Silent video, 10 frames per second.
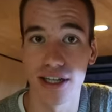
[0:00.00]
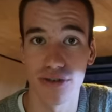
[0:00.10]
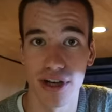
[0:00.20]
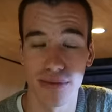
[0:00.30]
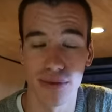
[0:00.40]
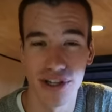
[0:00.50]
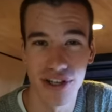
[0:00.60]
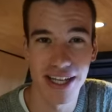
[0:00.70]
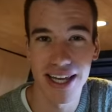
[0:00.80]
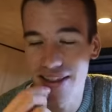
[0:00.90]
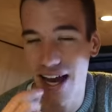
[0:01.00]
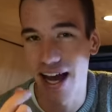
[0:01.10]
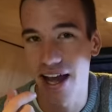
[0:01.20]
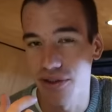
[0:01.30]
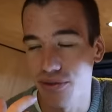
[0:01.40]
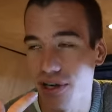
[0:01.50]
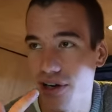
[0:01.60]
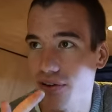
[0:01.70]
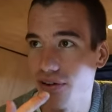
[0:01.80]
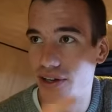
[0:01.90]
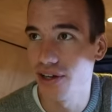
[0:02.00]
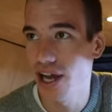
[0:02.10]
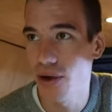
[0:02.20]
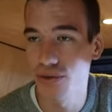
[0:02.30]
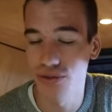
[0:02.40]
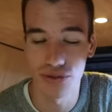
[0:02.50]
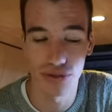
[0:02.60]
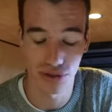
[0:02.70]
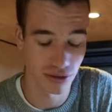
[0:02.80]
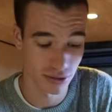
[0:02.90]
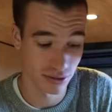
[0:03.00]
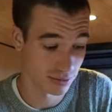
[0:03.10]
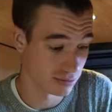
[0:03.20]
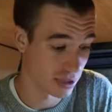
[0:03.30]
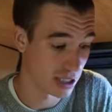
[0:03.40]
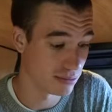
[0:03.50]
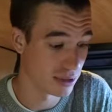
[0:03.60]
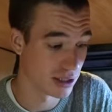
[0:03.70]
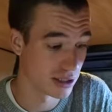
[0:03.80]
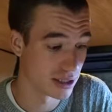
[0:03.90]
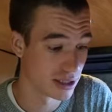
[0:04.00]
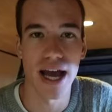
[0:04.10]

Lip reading: incredible, and you could eat the hay as well. It was mind-blowing.